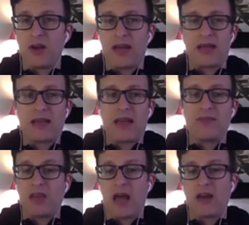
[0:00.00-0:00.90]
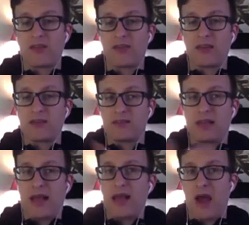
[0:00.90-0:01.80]
didn't have a lot of the things
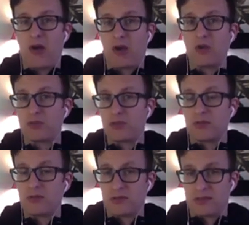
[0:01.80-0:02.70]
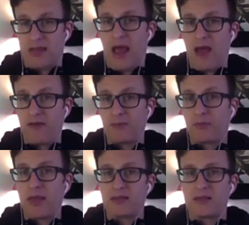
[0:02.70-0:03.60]
that I now coach students to have in
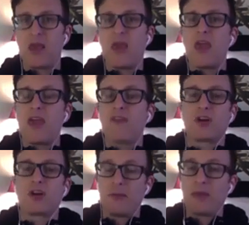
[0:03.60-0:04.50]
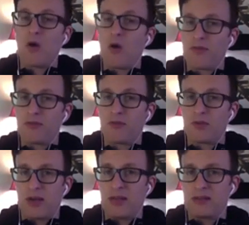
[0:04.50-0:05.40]
place if they're going to be going through a
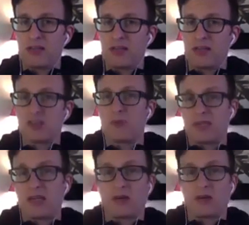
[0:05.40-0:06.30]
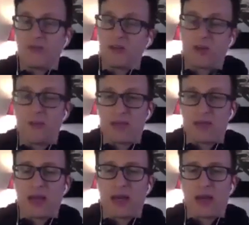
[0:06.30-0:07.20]
transition, particularly if they're going to be
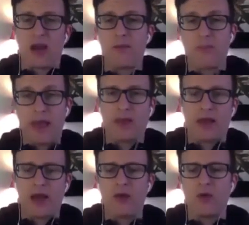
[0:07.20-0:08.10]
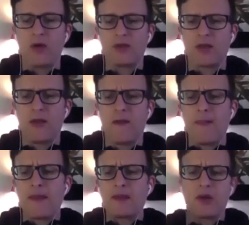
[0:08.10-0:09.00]
taking a cut and pay like I was.
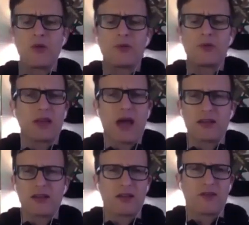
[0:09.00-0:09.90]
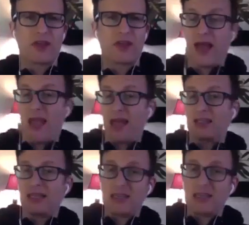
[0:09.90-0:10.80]
So it was a lot of stuff like I had a
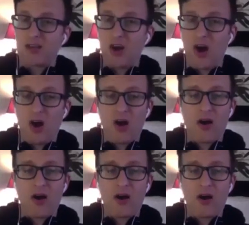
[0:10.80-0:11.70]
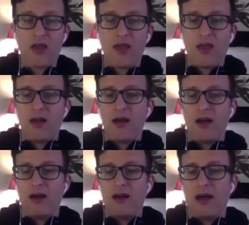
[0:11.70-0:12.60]
leased car.
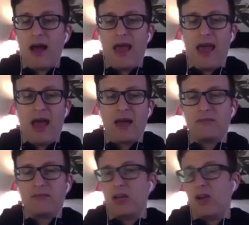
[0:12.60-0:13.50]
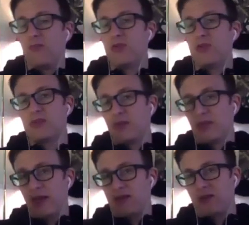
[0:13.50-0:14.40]
I had, musical
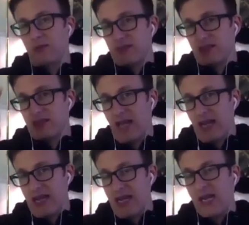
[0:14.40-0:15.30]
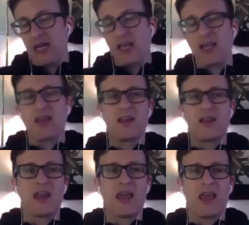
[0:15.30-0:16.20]
instruments that I needed.
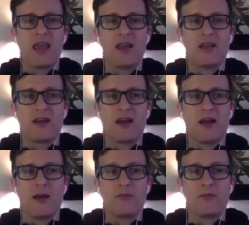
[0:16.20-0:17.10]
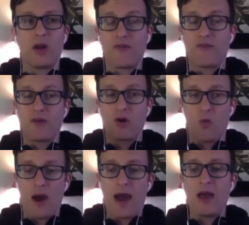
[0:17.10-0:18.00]
And, for a
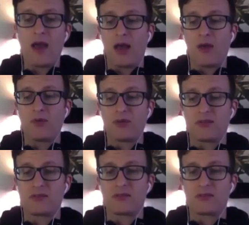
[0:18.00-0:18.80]
while I was